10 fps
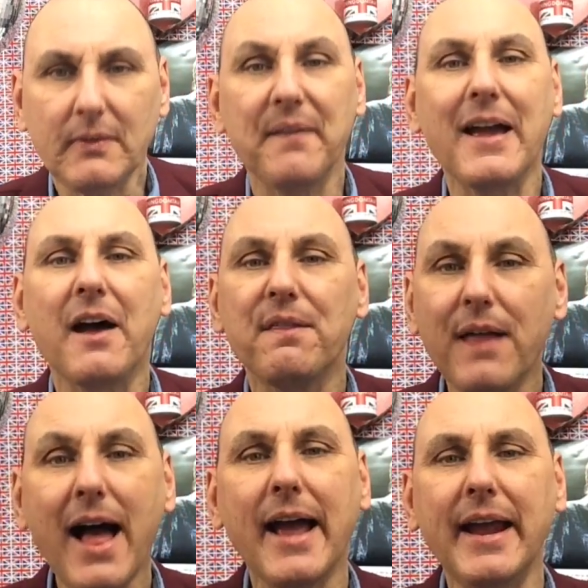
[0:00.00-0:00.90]
Now,
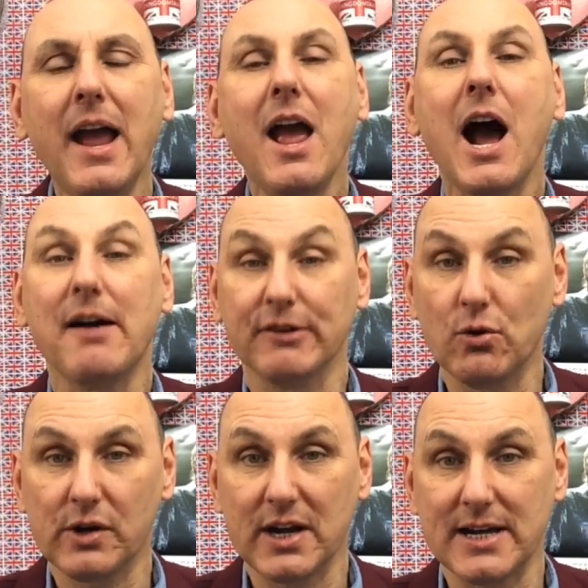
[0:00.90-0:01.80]
they are an
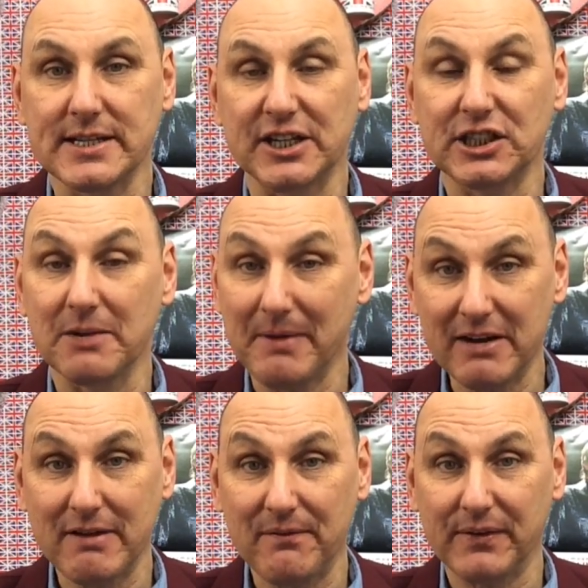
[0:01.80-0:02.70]
organisation that have been
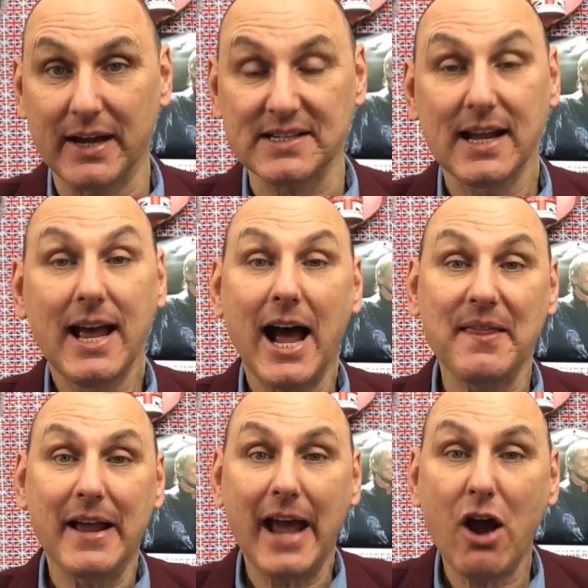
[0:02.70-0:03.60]
around for years
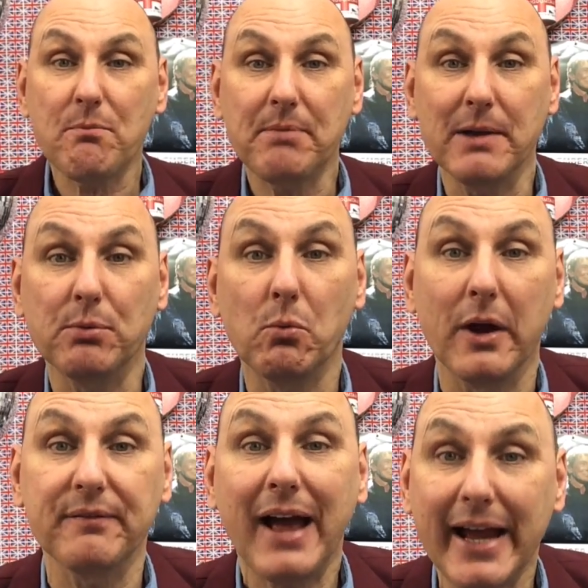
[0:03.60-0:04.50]
and they help people
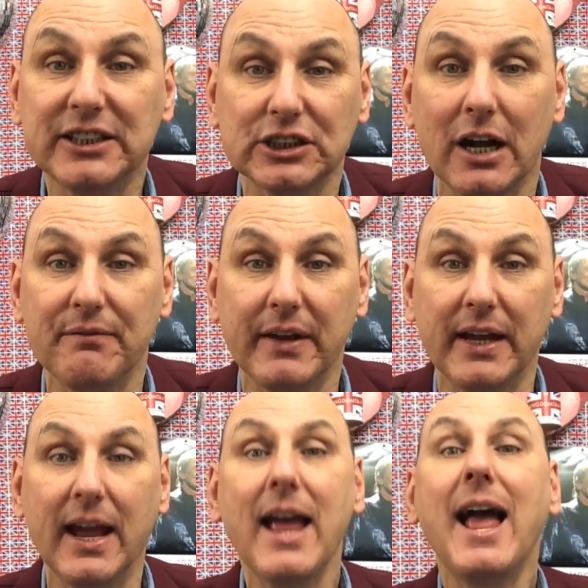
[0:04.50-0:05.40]
with
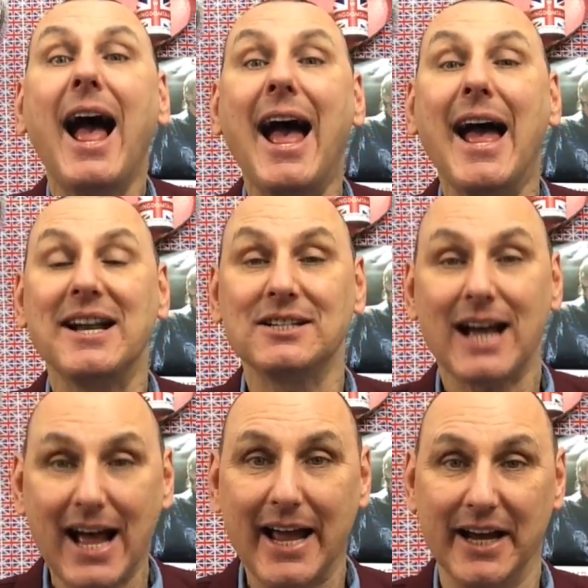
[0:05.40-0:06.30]
HIV and
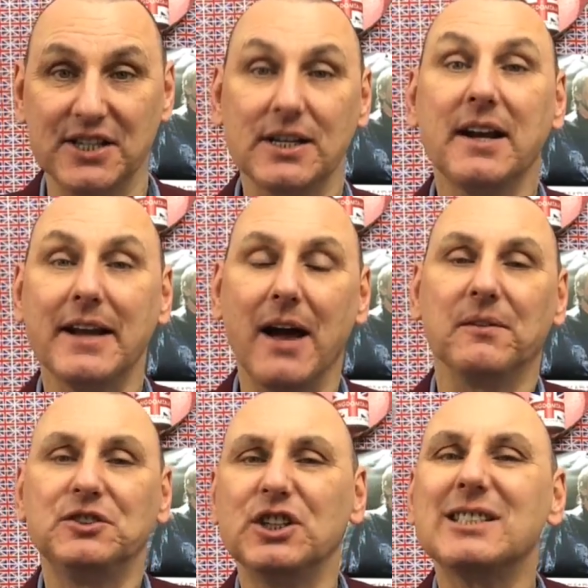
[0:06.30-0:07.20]
AIDS. Now,
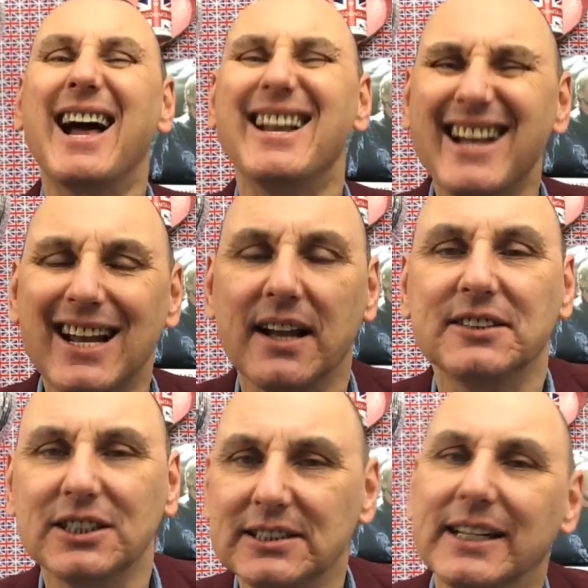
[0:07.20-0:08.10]
just a little,
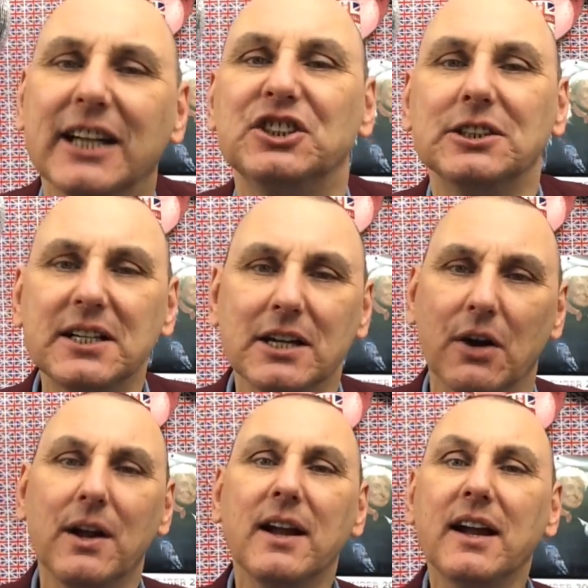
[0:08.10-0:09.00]
just in case you didn't
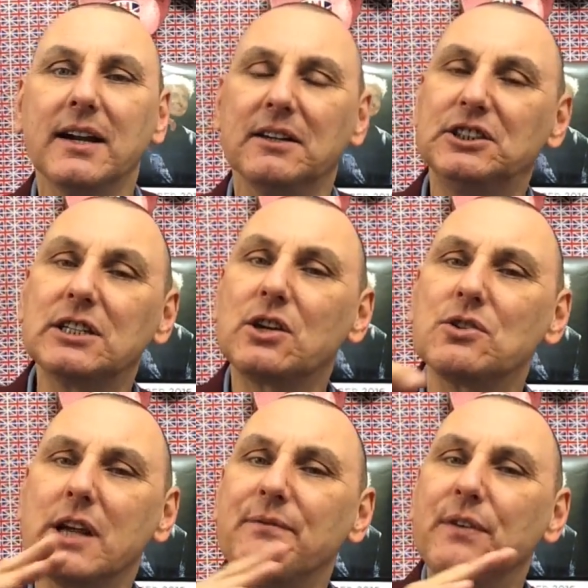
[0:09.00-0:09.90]
know, just
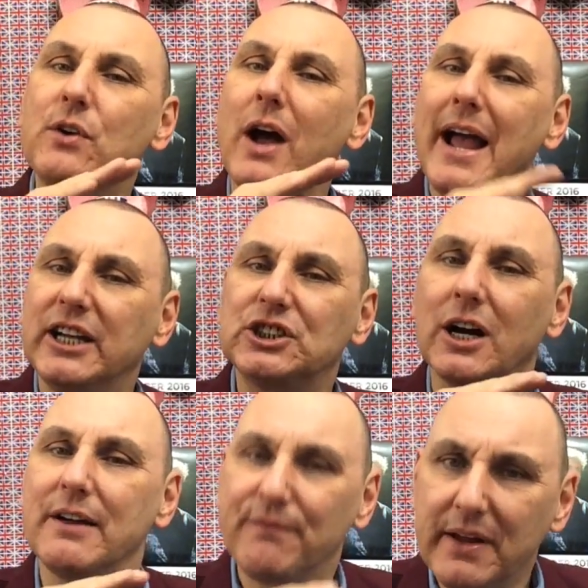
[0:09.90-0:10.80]
because if you've got
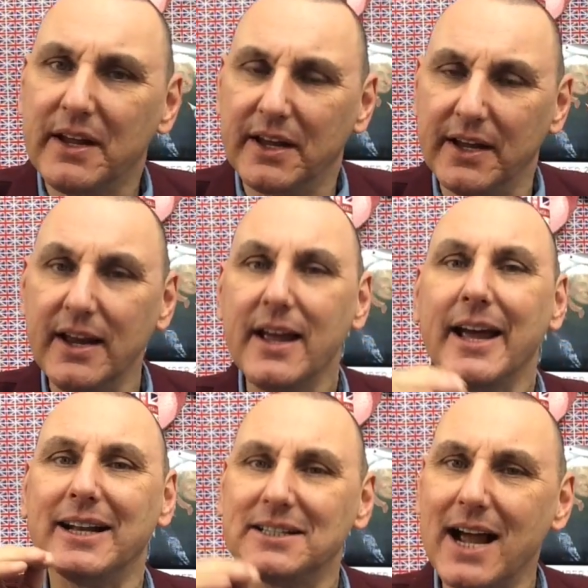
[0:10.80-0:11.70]
HIV,
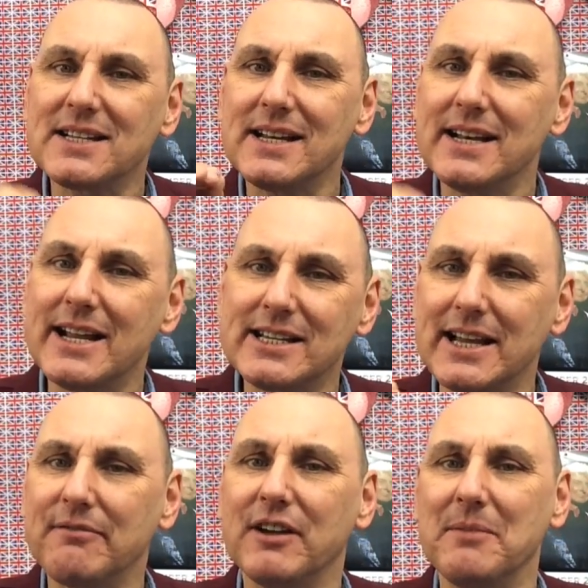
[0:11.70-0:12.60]
it doesn't
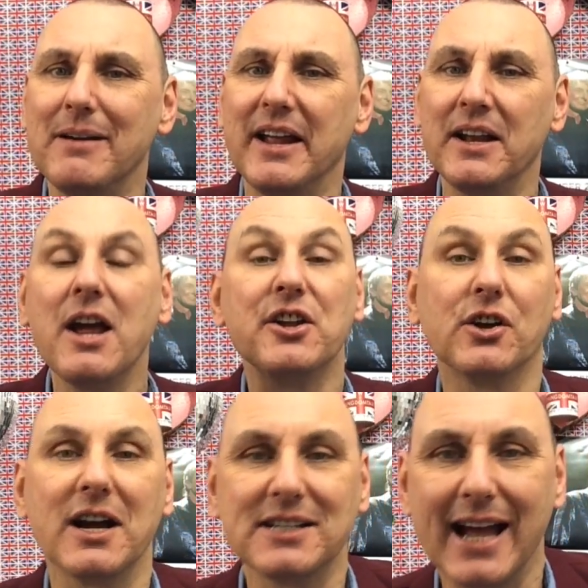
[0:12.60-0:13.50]
necessarily mean you're
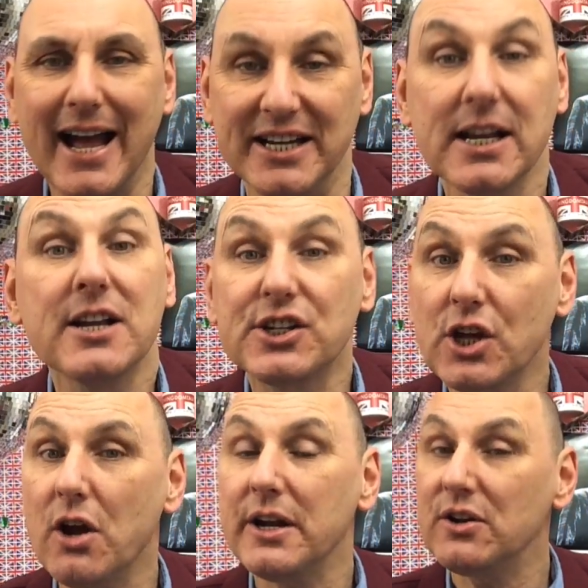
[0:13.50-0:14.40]
going to get AIDS.
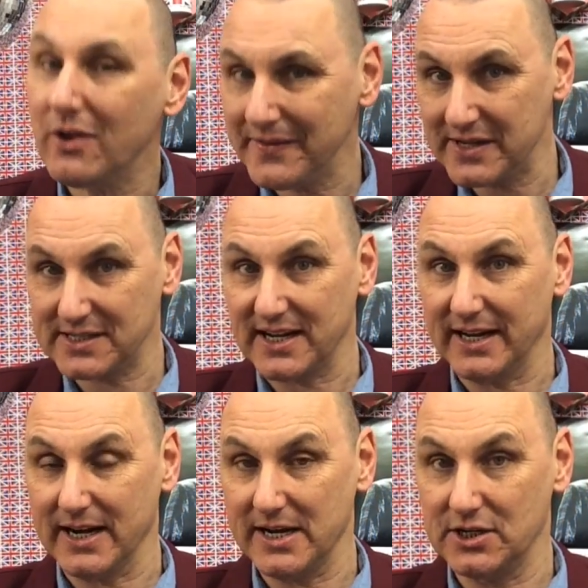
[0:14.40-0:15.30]
Certainly not in this day
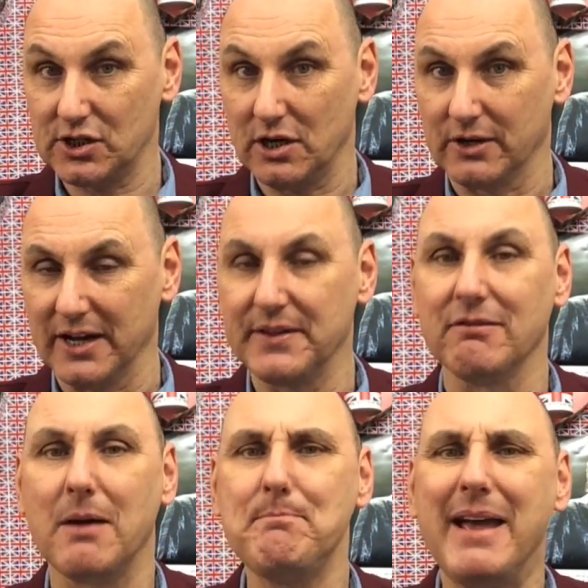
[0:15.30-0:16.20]
and age. Okay, there
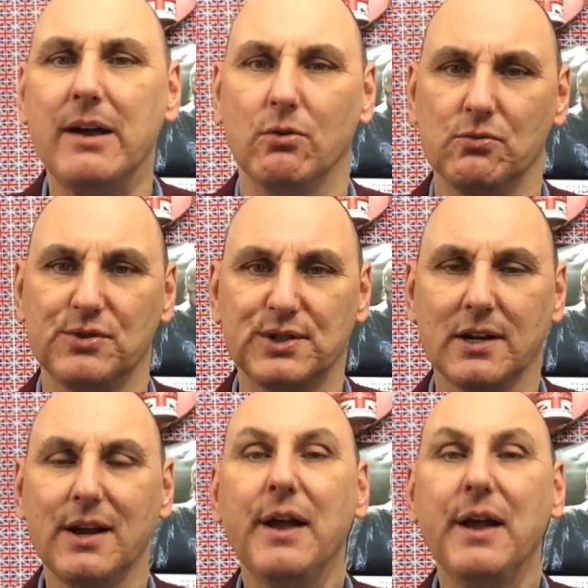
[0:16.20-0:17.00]
are pills.